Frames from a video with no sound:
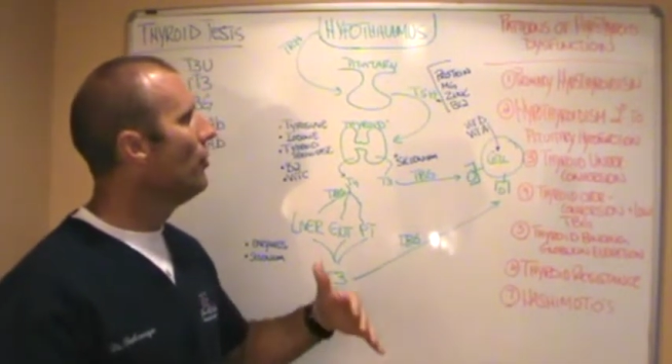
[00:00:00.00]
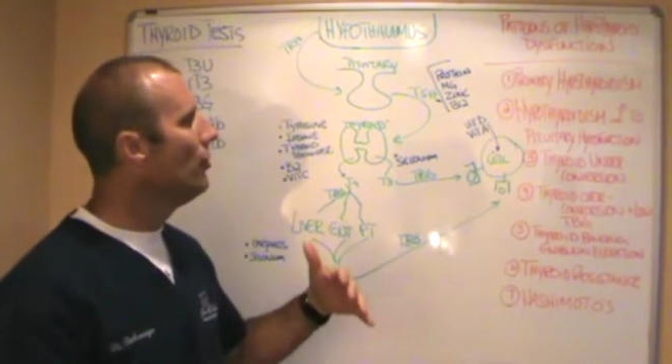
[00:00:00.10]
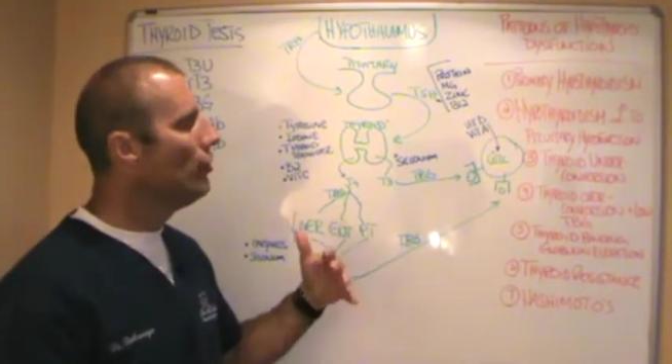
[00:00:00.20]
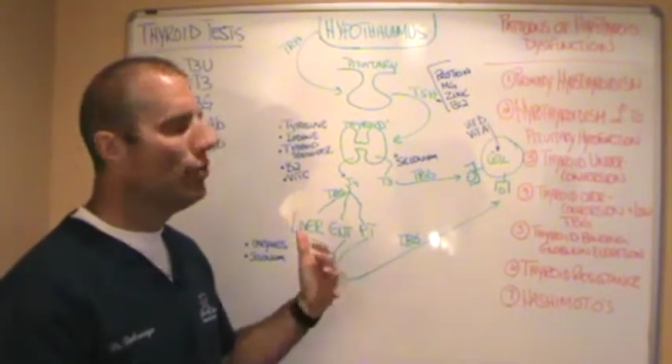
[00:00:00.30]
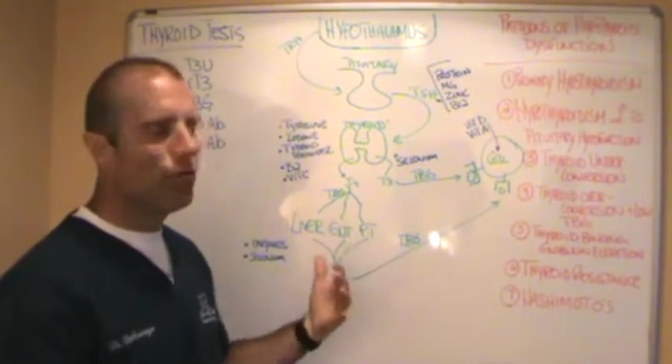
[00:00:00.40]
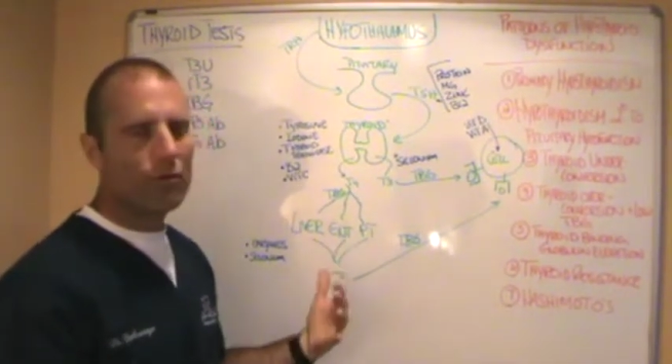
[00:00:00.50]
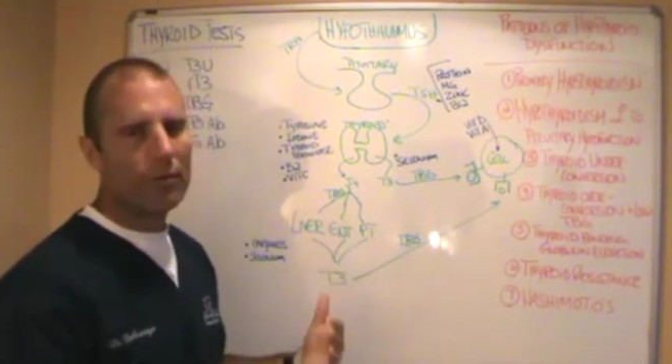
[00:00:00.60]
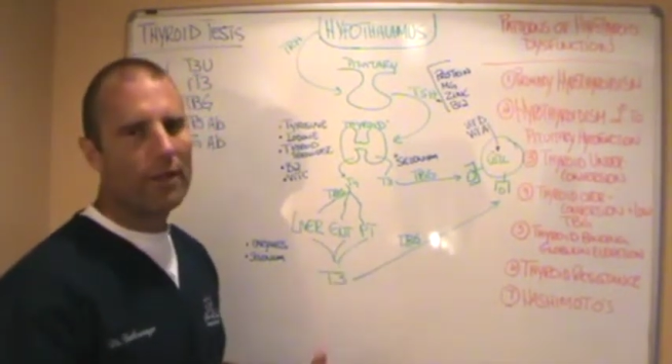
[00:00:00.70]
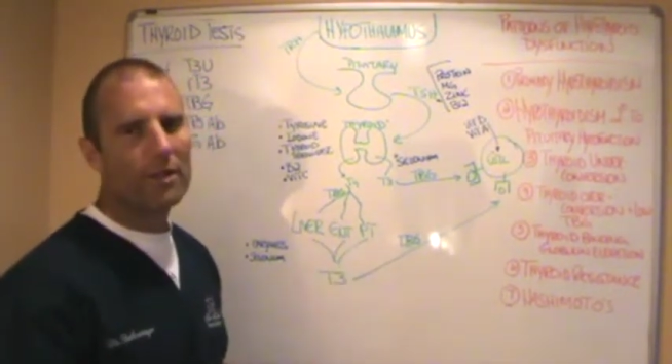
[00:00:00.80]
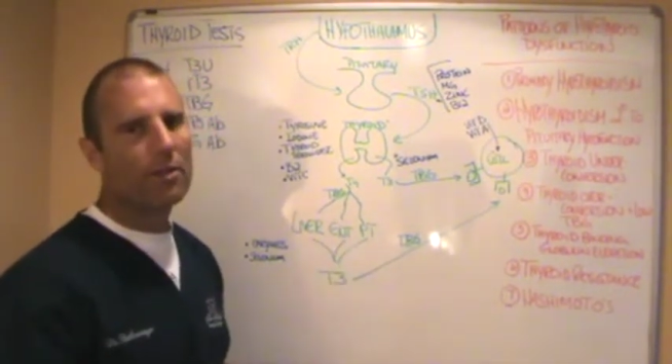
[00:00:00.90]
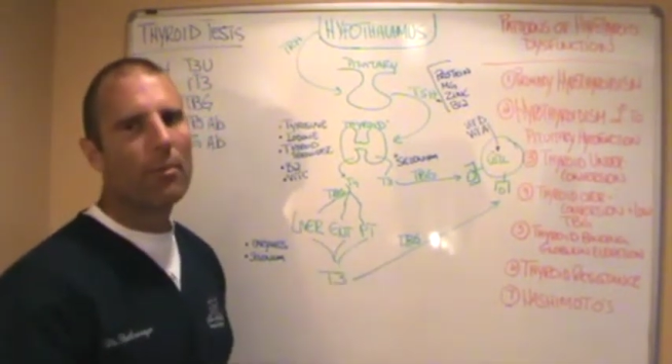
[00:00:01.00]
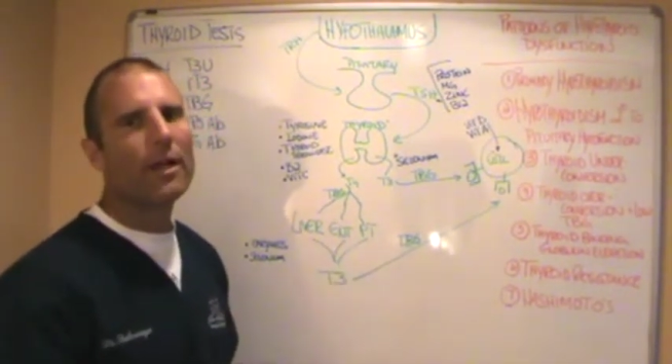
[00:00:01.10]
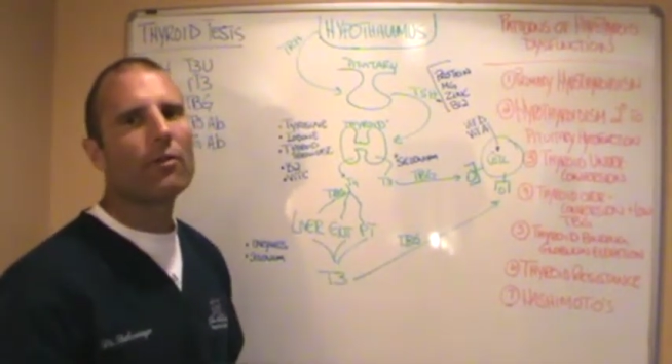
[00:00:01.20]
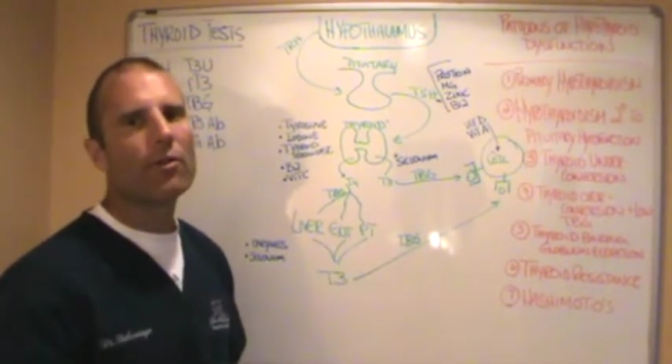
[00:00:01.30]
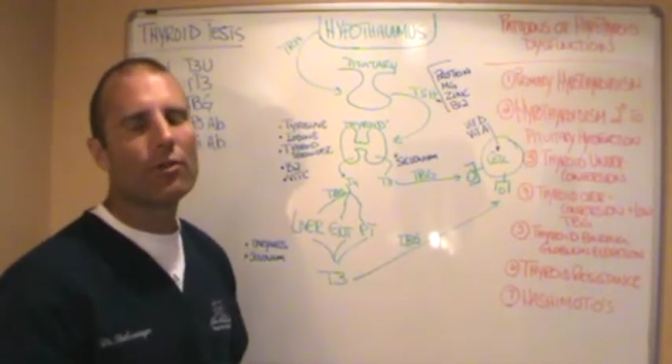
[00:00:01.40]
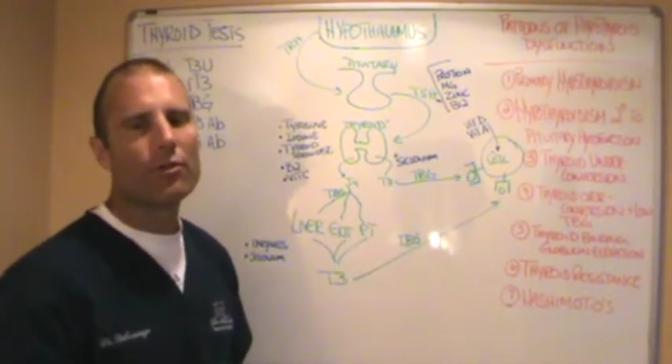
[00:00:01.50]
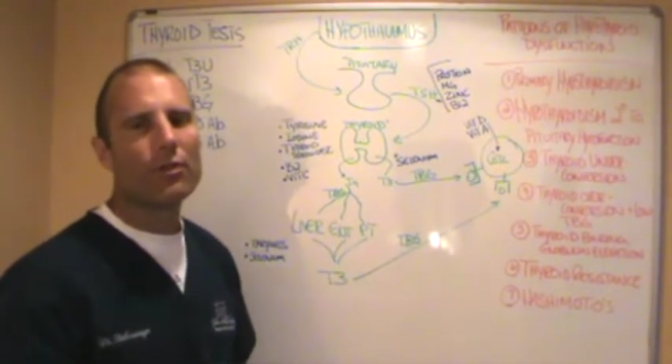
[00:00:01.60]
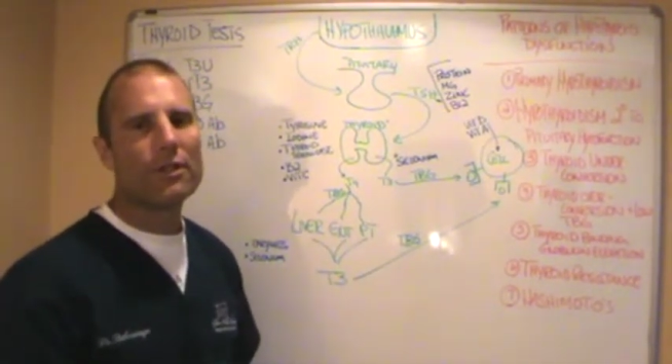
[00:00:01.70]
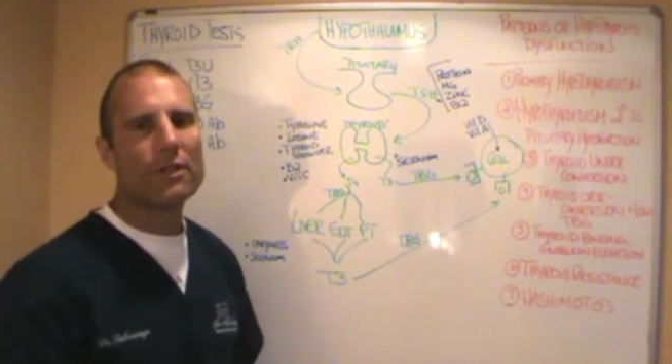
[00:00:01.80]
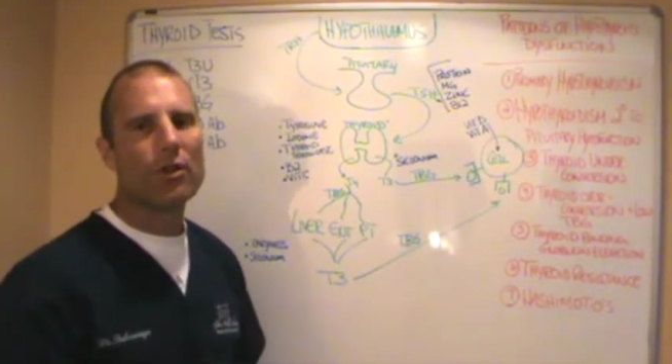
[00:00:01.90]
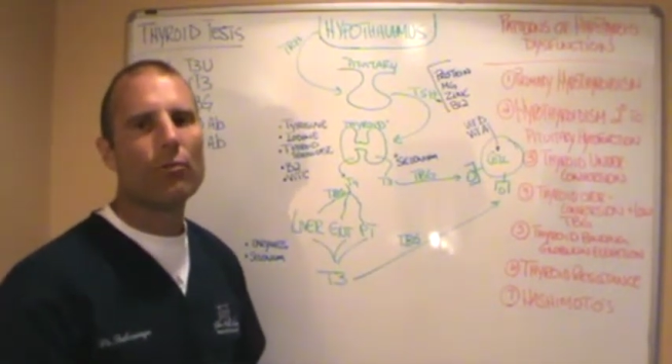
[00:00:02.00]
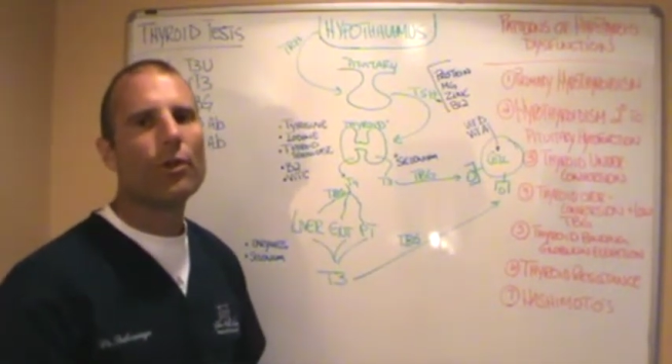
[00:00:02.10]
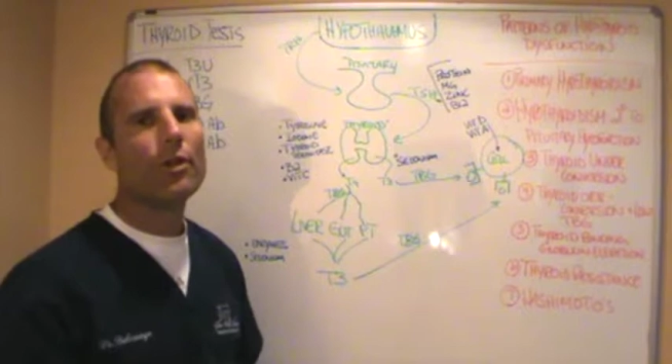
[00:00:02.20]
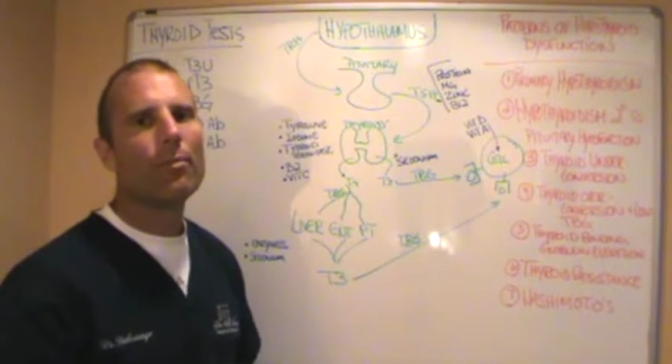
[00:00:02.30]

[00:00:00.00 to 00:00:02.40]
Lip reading: nutrients or micronutrients that are really